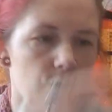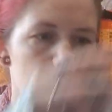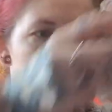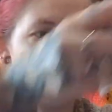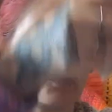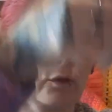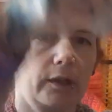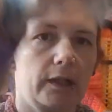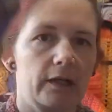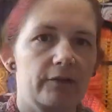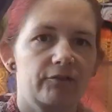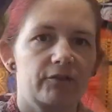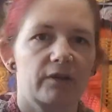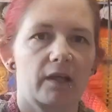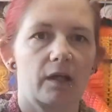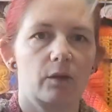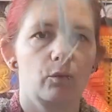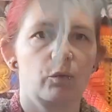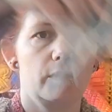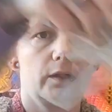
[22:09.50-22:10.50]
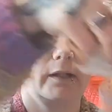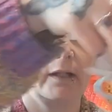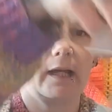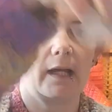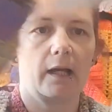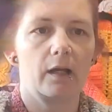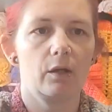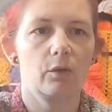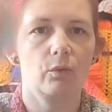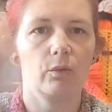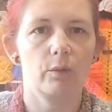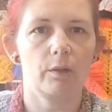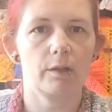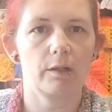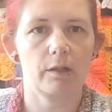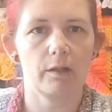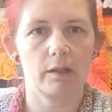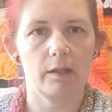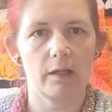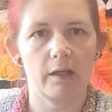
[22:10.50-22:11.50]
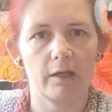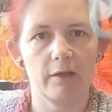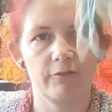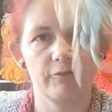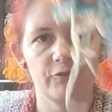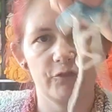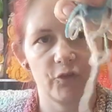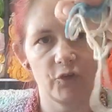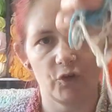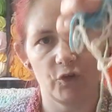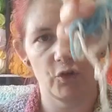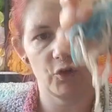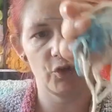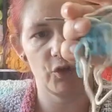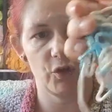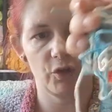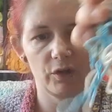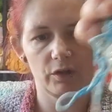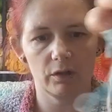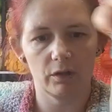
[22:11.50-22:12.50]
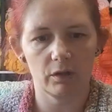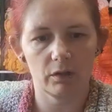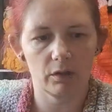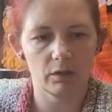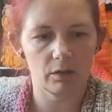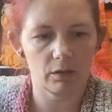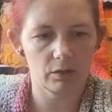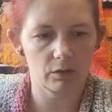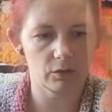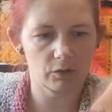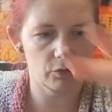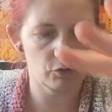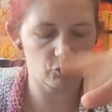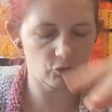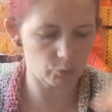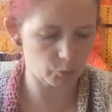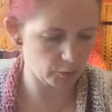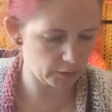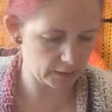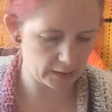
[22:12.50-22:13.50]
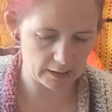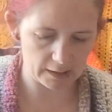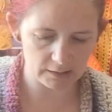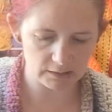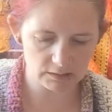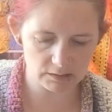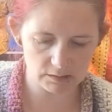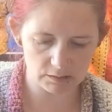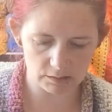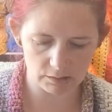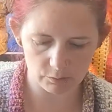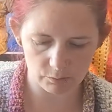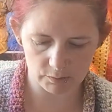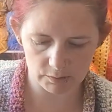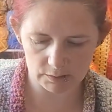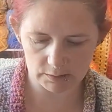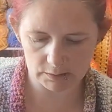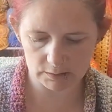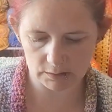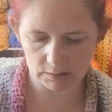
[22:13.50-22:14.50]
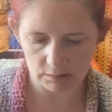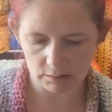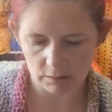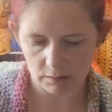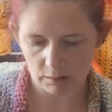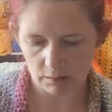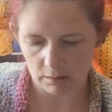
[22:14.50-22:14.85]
all I got left of that one now. After using what I had, it was